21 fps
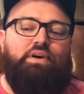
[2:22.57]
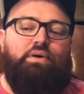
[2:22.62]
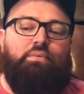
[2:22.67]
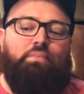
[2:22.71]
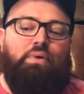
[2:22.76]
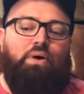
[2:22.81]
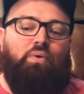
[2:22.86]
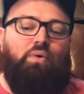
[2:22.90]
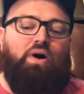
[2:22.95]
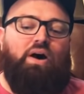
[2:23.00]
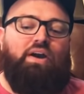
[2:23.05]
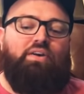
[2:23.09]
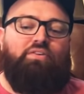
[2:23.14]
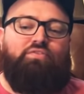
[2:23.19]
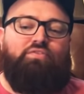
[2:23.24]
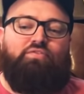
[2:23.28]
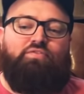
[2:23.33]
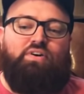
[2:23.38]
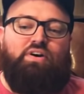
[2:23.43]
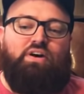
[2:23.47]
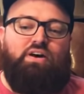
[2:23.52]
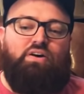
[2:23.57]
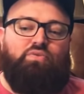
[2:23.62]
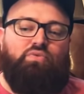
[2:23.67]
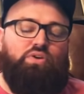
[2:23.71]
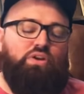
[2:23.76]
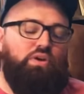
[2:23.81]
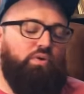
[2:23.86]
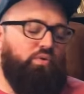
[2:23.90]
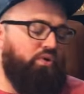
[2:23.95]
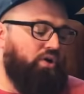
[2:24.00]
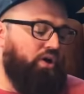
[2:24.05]
My wife
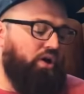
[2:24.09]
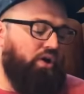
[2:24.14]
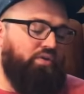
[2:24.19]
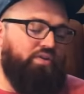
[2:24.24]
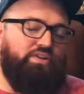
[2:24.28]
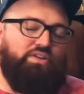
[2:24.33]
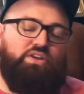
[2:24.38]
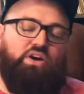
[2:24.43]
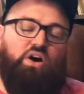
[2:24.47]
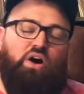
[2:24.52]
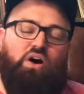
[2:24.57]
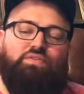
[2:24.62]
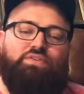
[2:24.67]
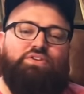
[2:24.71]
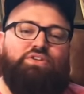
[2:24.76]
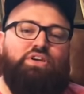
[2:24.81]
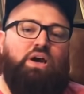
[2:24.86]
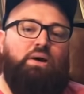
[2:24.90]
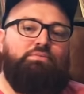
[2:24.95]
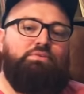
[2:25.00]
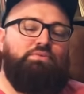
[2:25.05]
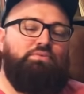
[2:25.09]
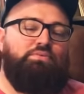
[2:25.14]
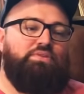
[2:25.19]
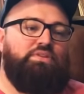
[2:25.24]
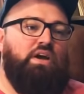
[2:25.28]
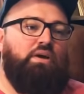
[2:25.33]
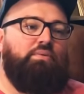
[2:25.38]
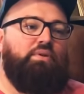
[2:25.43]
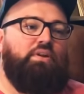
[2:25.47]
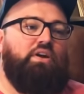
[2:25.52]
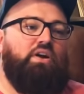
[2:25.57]
really wanted to go to this coffee shop, so we
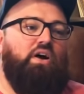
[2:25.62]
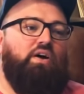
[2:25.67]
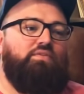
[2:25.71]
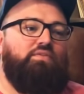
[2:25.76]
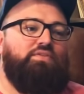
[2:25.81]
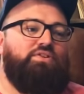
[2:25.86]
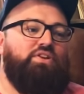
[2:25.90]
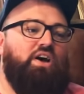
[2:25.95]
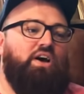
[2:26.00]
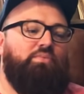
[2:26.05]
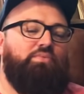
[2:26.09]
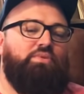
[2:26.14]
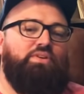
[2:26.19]
stopped at a coffee shop.